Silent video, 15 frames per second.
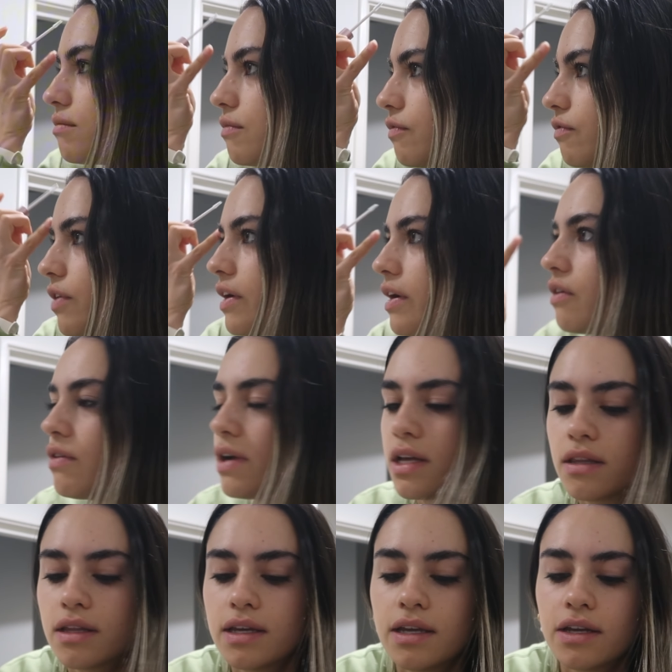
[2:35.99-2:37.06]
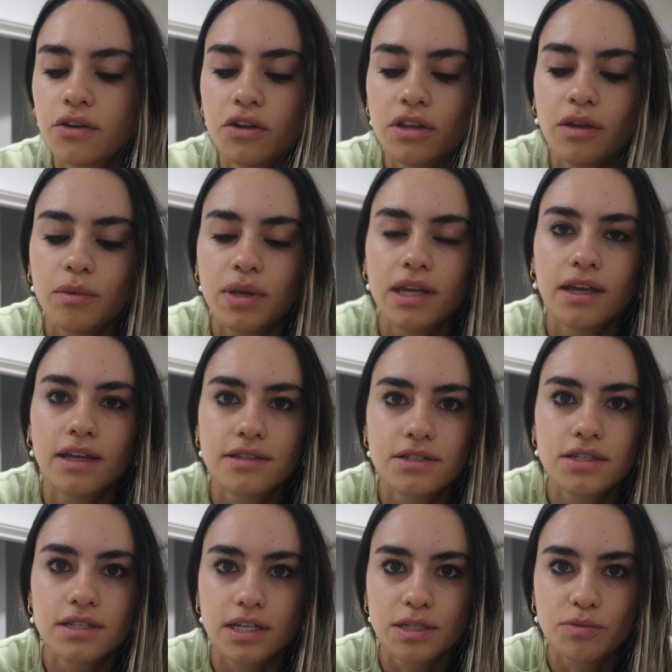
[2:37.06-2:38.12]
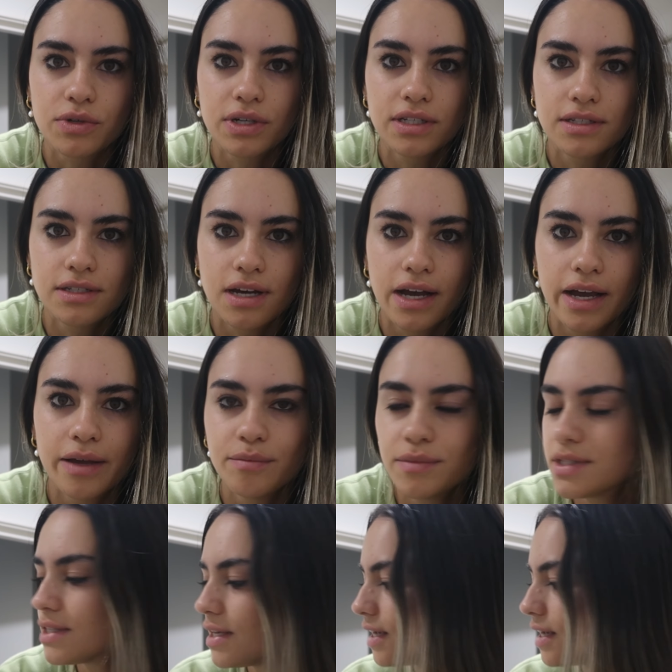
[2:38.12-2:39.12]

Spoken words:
very rarely and only when it gets to desperate times.